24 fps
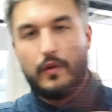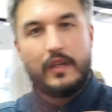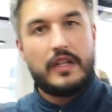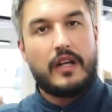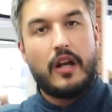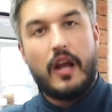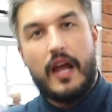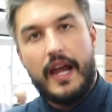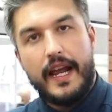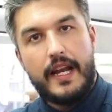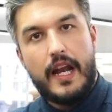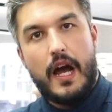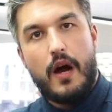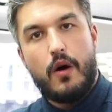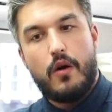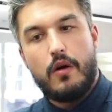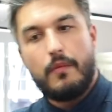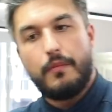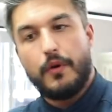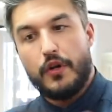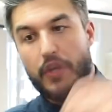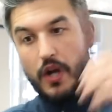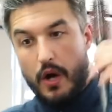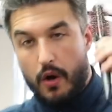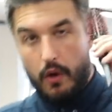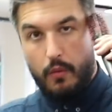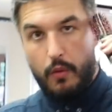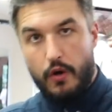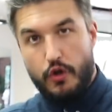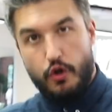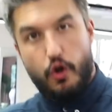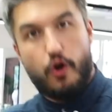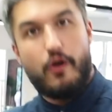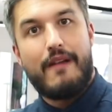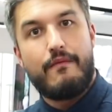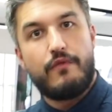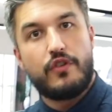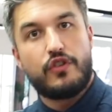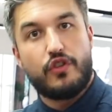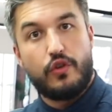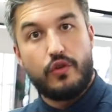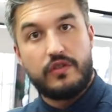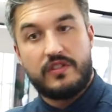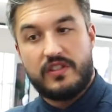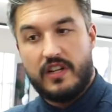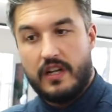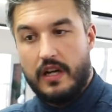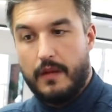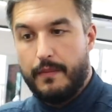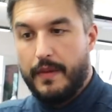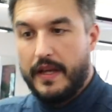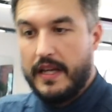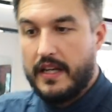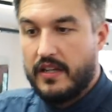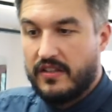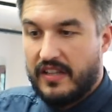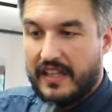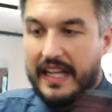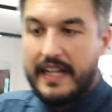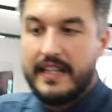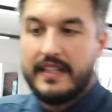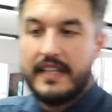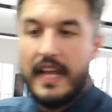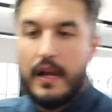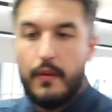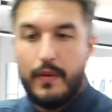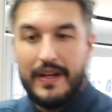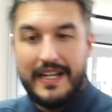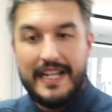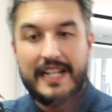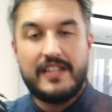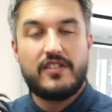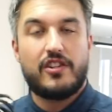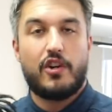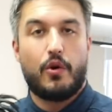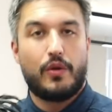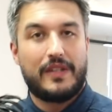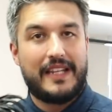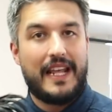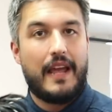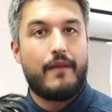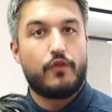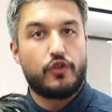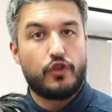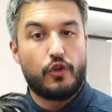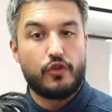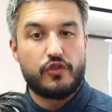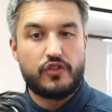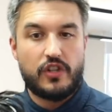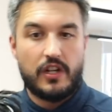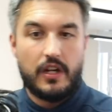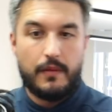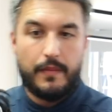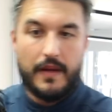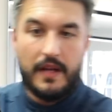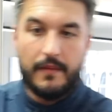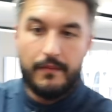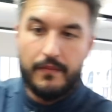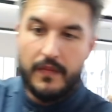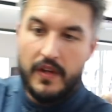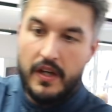the client knowing, but knowing what your end result's going to be. Because at the end of the day, we need to know what the end result's going to be.